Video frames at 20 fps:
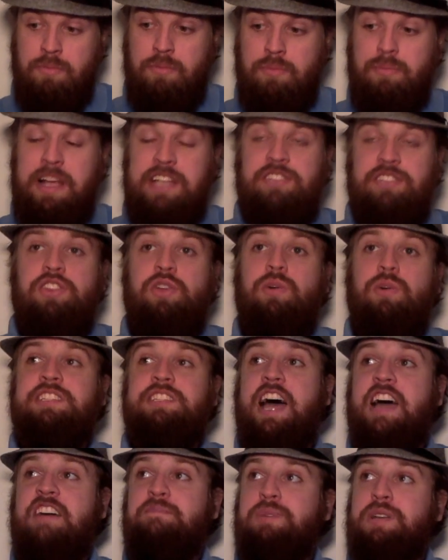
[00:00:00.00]
based on the ones
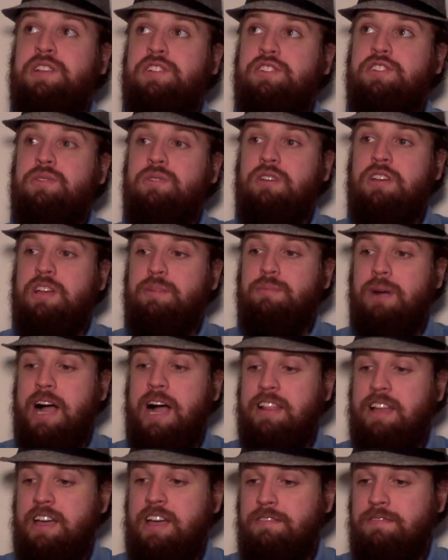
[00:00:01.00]
I've been to in my
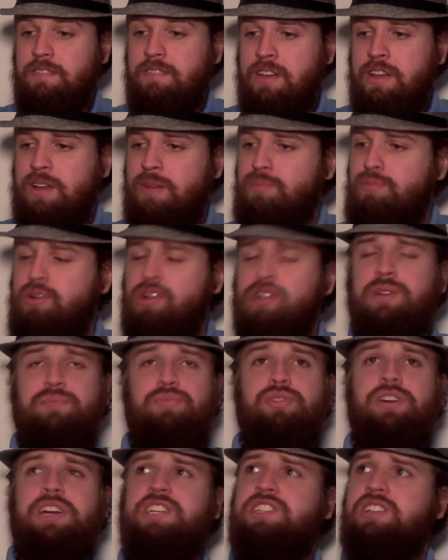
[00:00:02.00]
life, Brooklyn
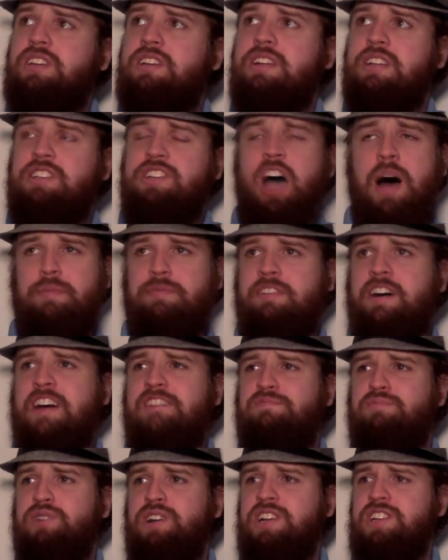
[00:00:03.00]
Bridge, top
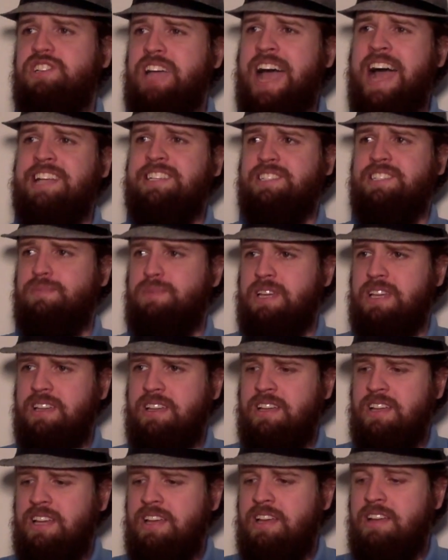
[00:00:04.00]
5 bridge, has to be.
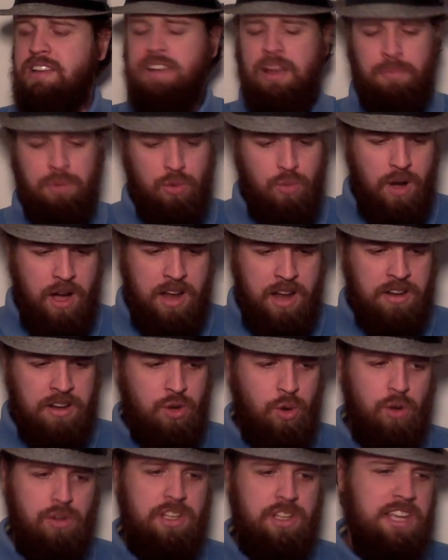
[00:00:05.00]
Number 1,
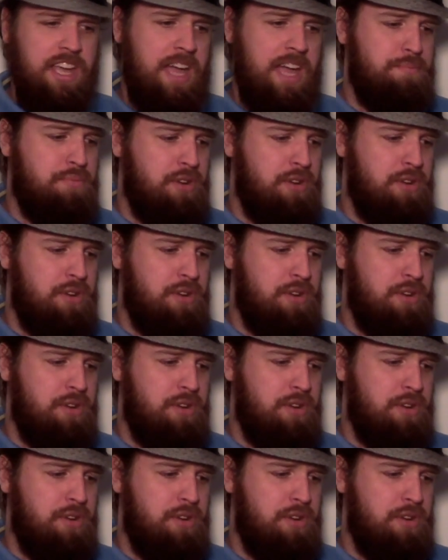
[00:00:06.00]
Golden Gate